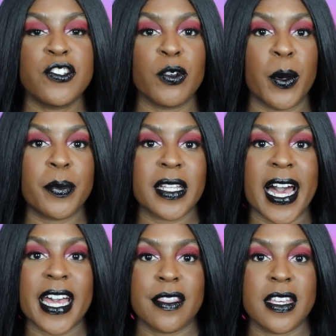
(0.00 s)
to
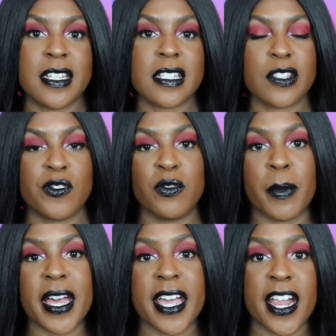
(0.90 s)
apply this to
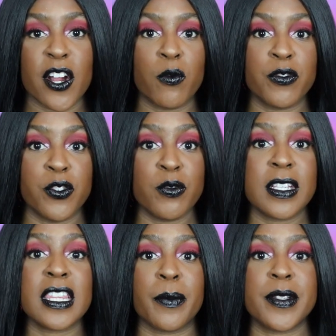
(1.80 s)
my hair
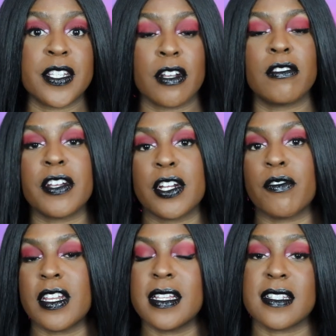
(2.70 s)
using the particular
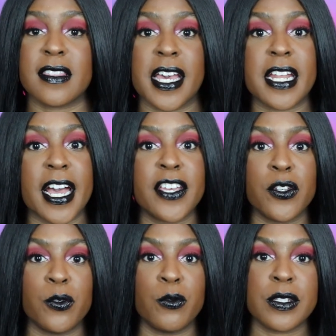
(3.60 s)
ingredients that I
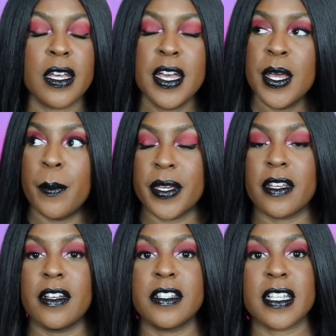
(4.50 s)
use,
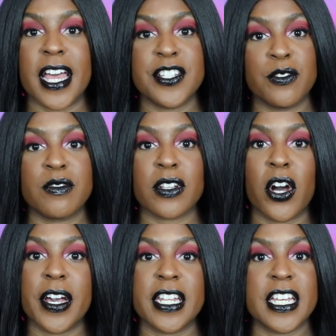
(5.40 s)
because as you
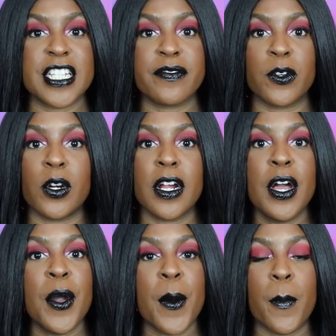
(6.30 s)
saw, it is for
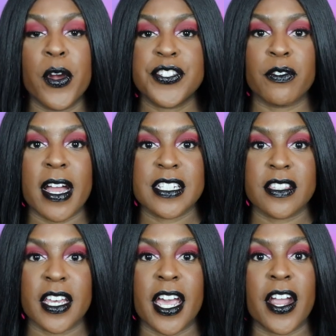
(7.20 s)

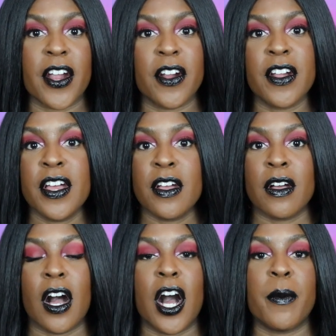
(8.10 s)
moisturizing the hair,
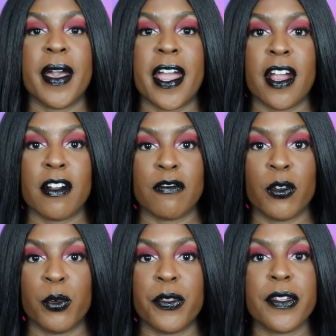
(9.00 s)
hair
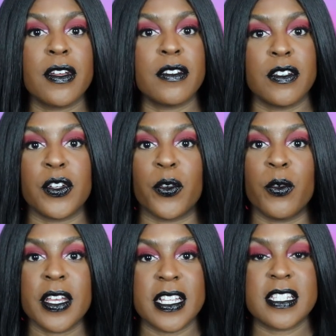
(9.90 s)
growth. You
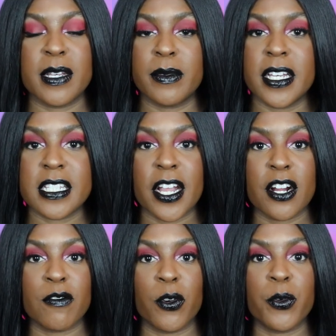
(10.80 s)
know, it stimulates
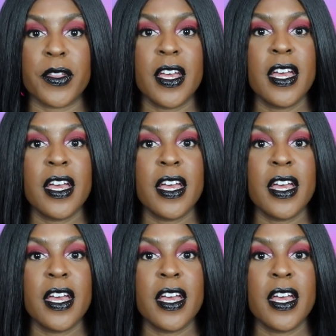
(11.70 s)
hair growth.